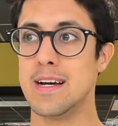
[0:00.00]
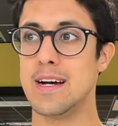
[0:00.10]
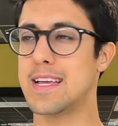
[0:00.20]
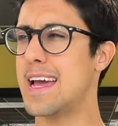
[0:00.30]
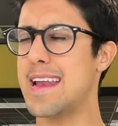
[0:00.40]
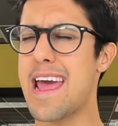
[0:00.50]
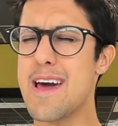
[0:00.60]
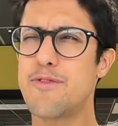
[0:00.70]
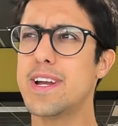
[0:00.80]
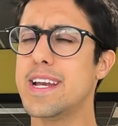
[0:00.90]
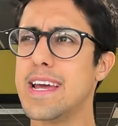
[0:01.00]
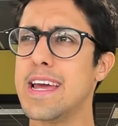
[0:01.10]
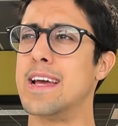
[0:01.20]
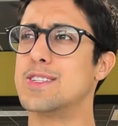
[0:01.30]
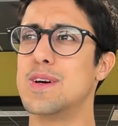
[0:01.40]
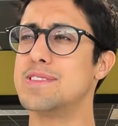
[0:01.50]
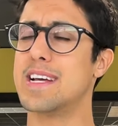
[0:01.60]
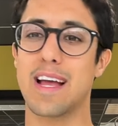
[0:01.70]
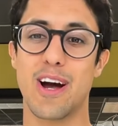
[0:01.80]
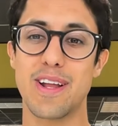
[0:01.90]
again every day. So I was
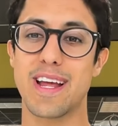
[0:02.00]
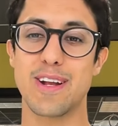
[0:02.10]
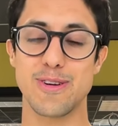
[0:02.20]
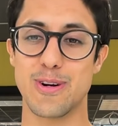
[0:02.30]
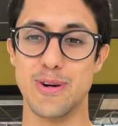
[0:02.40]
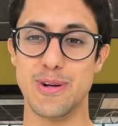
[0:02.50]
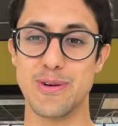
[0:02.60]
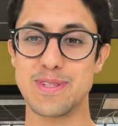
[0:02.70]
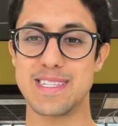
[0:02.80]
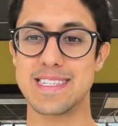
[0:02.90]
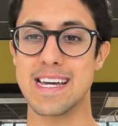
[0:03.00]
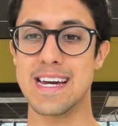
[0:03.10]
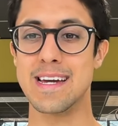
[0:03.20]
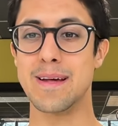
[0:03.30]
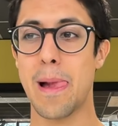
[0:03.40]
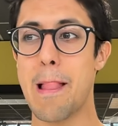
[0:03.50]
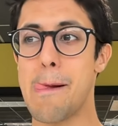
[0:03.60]
like, I got to get on a call. Who's this guy?